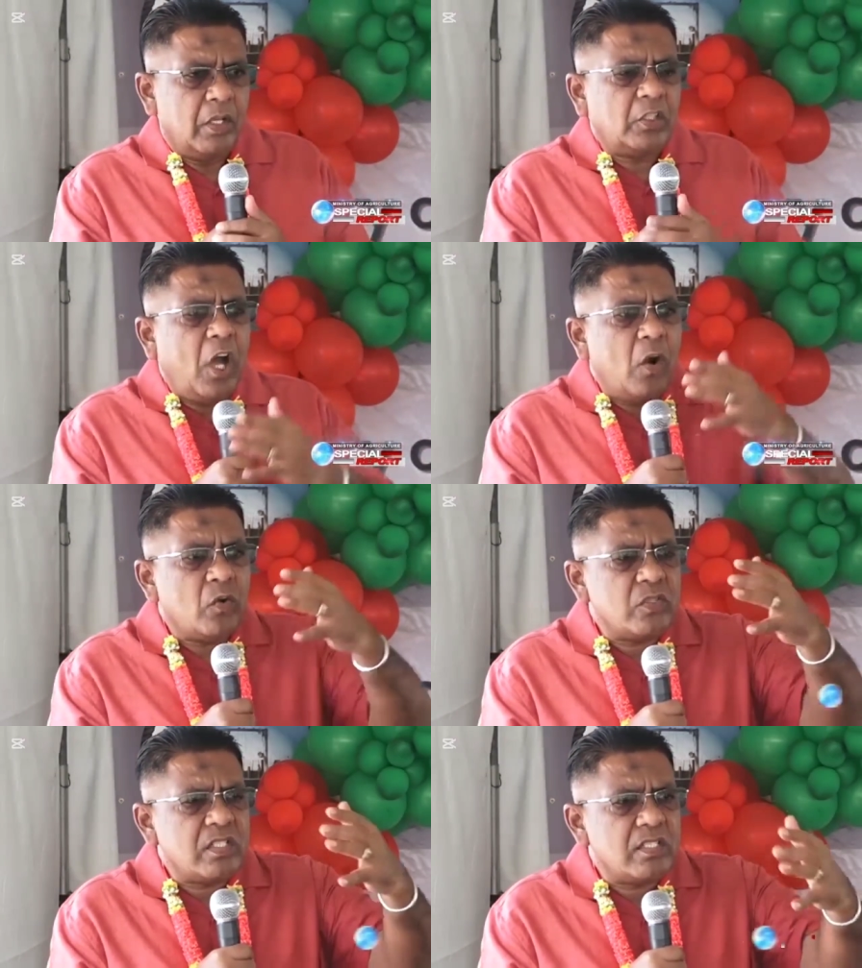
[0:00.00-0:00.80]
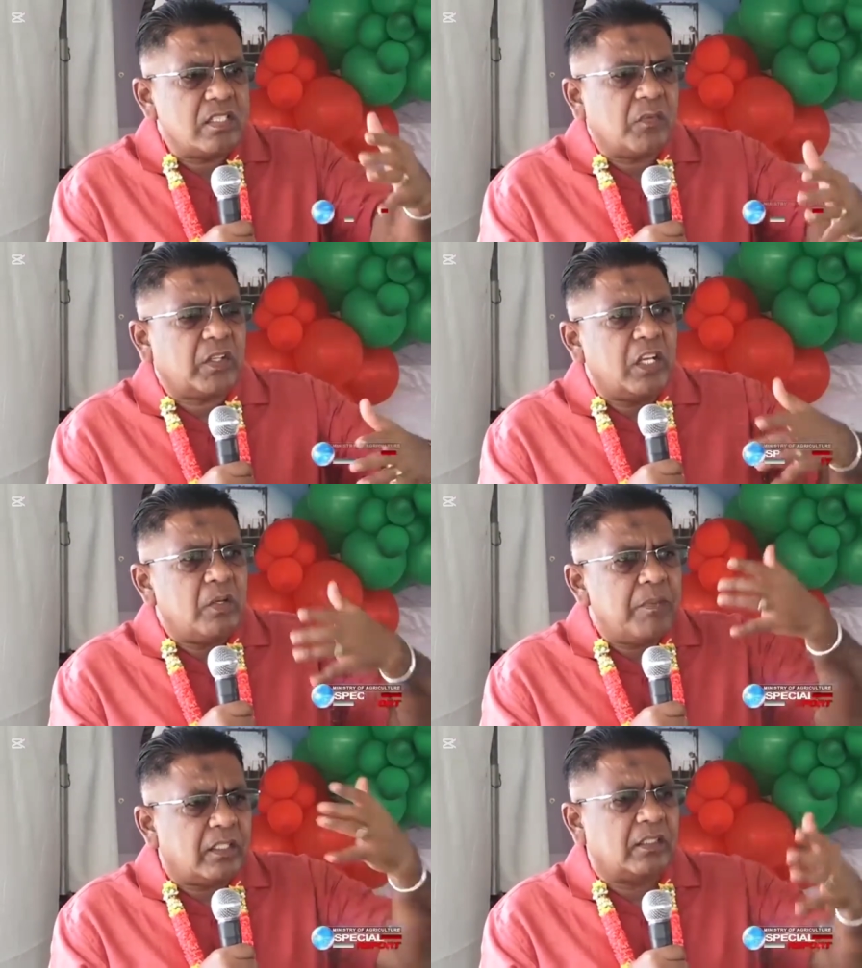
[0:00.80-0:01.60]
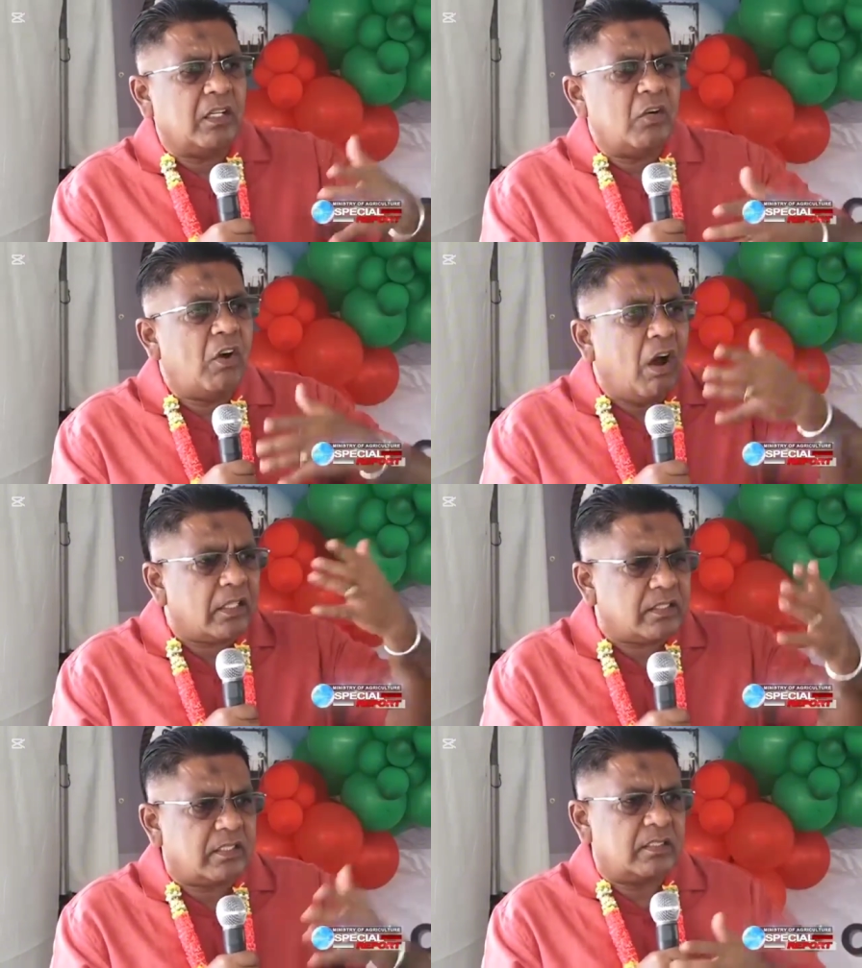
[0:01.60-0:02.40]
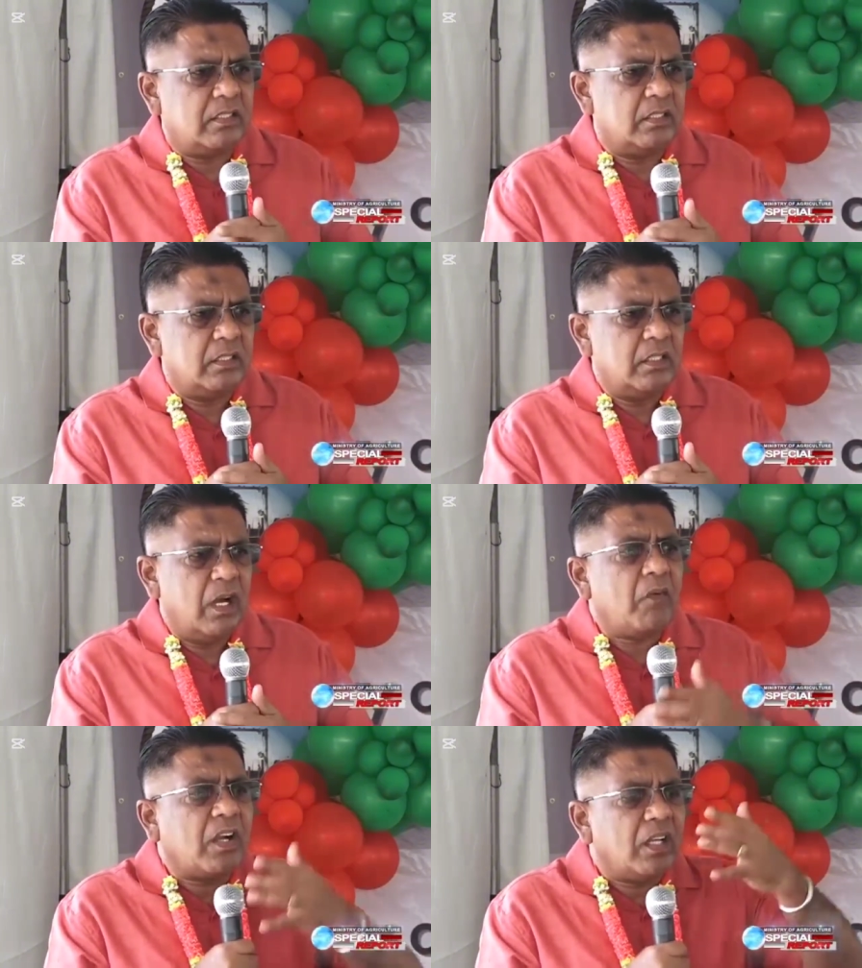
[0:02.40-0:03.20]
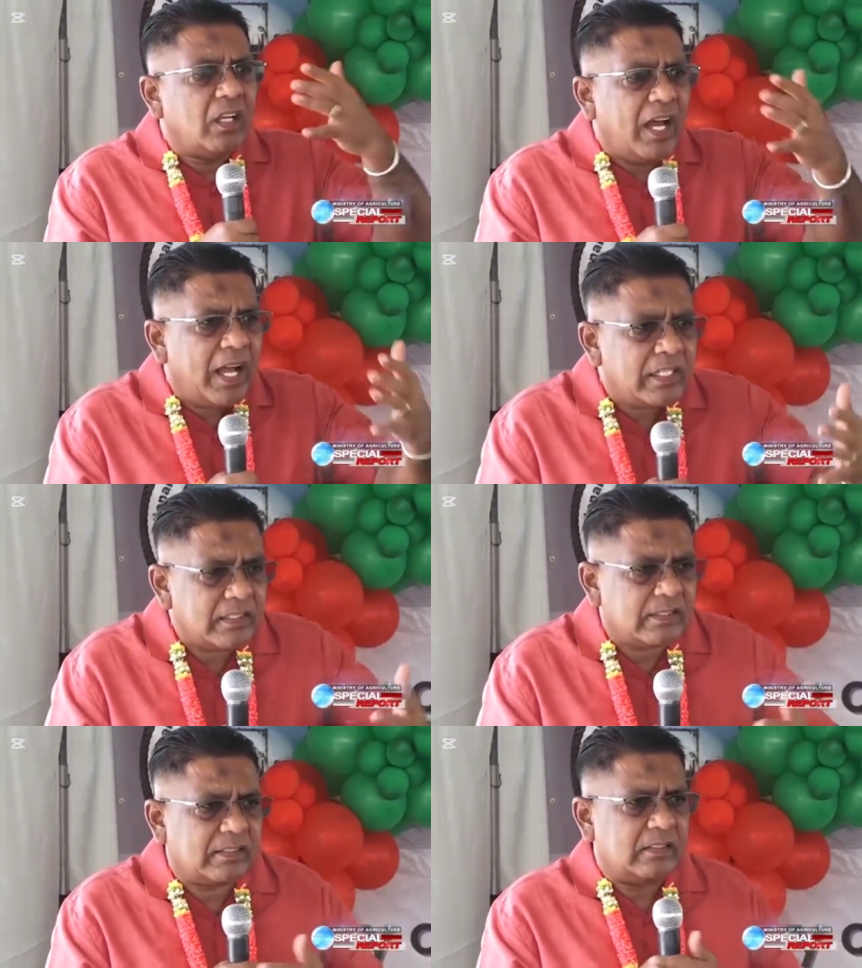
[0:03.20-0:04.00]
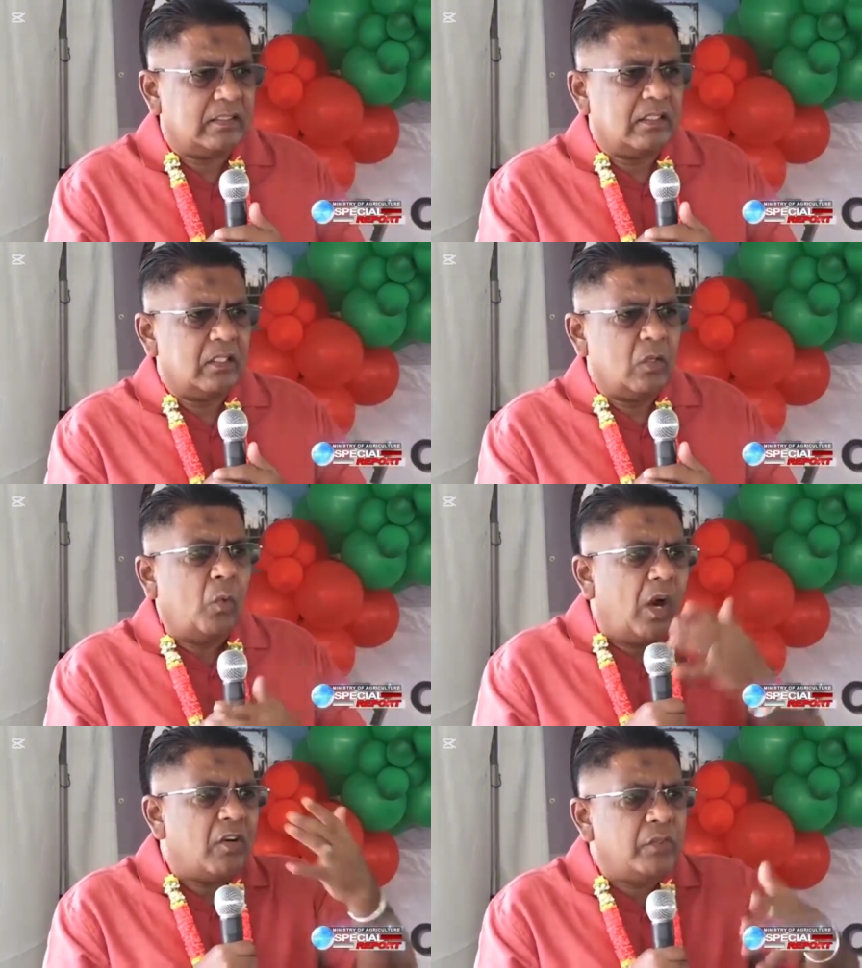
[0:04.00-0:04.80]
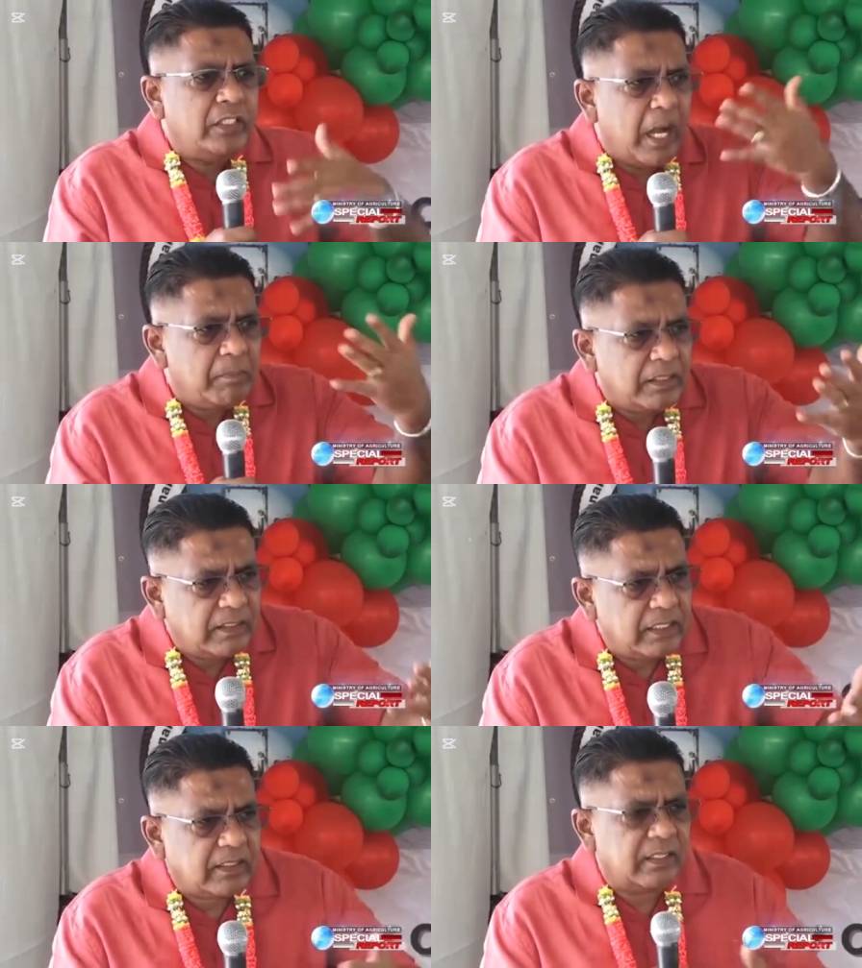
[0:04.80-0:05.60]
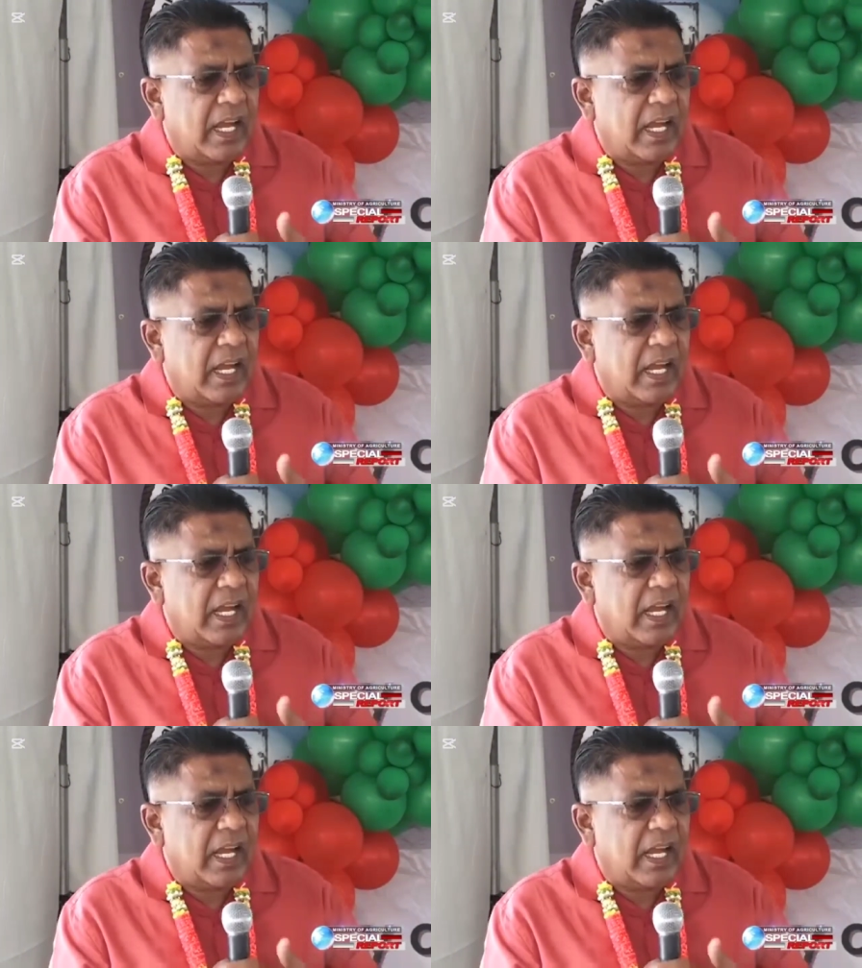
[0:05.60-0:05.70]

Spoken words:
Thousands of kilometers of rods, of canals were rehabilitated.